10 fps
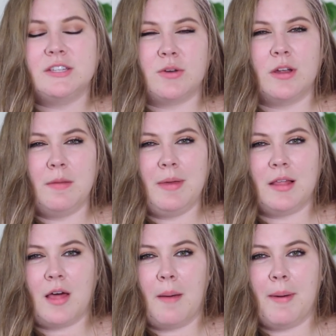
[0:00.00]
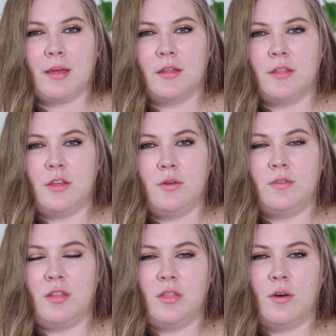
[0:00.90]
it's going to be a lot better than
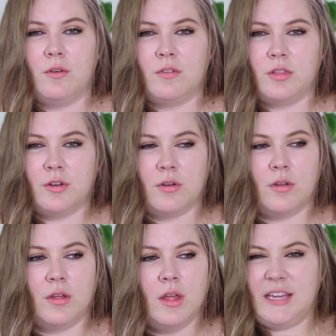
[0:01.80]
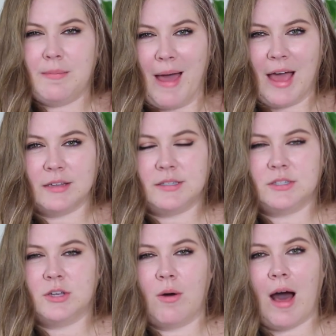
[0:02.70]
using those little tea
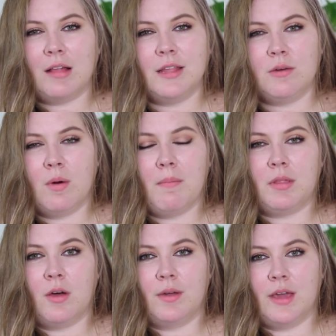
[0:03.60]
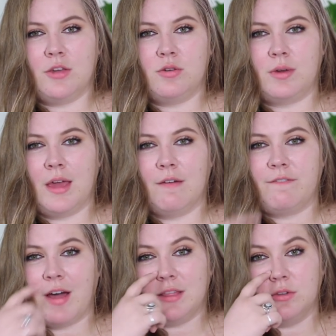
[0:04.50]
bags. So I'll link one below in case you
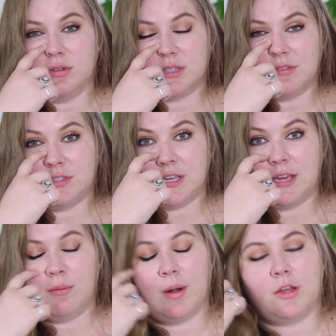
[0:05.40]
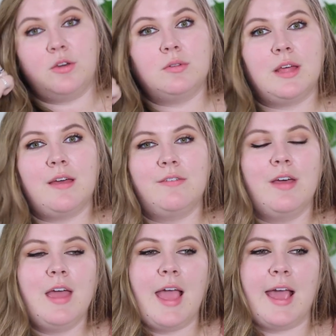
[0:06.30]
can't find loose leaf tea where you
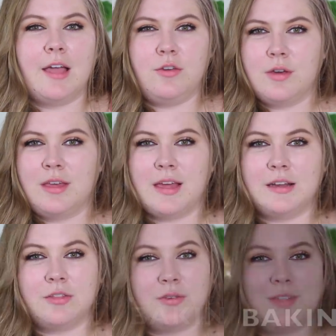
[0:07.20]
live and you can get it